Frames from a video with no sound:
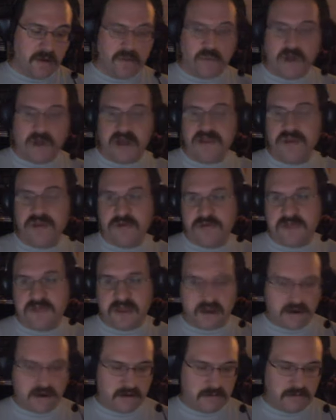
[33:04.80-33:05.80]
While you're
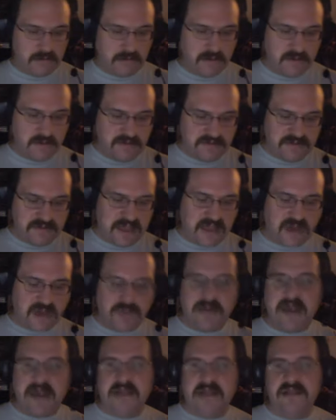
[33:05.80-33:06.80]
there, set your
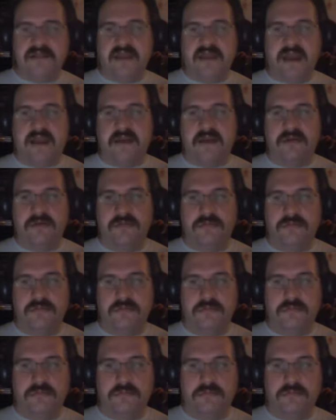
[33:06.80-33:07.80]
battle tag.
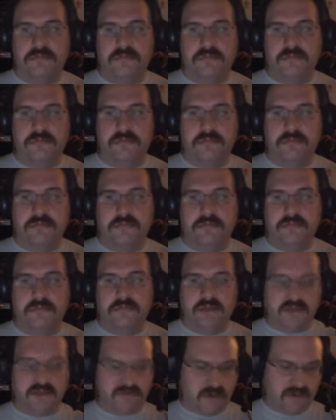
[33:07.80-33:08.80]

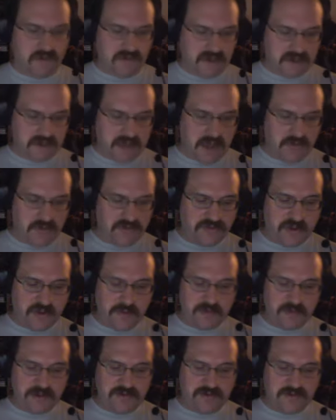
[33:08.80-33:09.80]
It's on the account
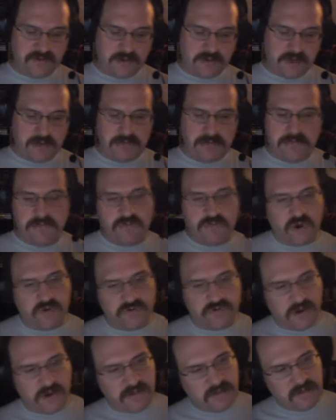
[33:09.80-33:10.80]
summary screen,
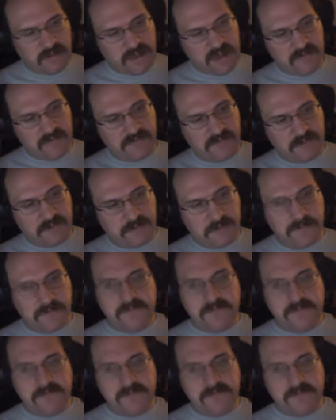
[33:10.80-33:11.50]
over on the left.